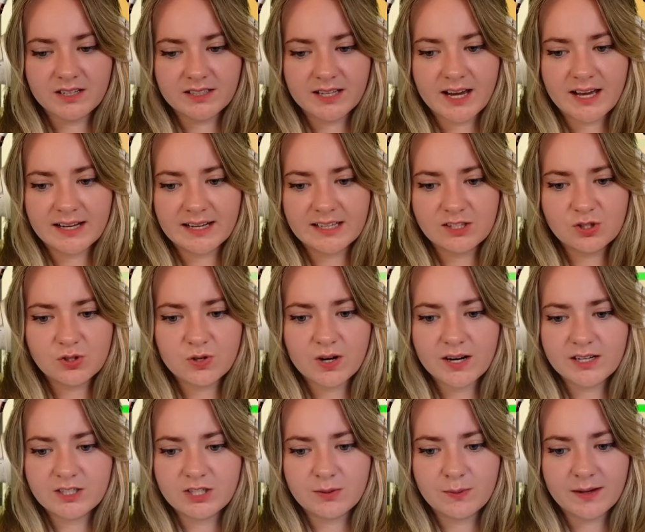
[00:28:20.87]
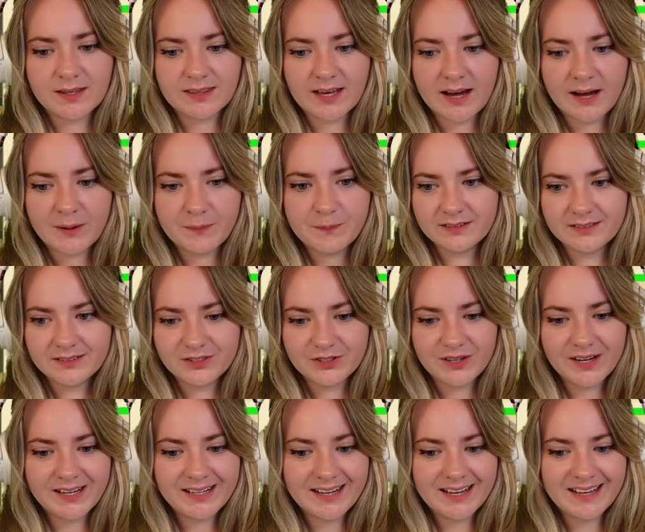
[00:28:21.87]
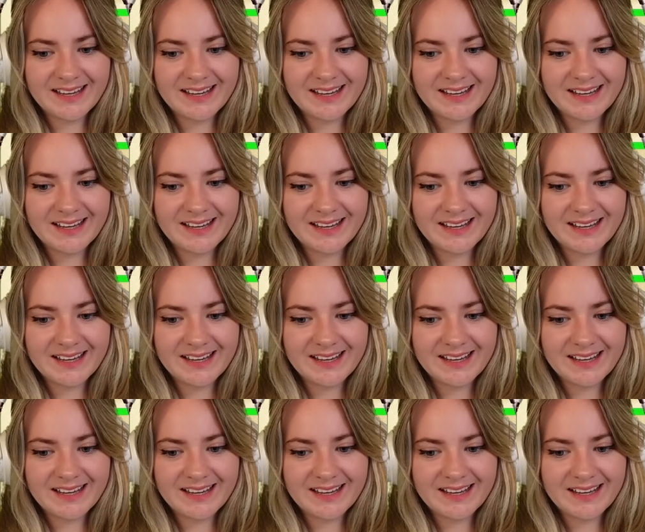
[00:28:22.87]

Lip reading: yet. Let's try doing that. Training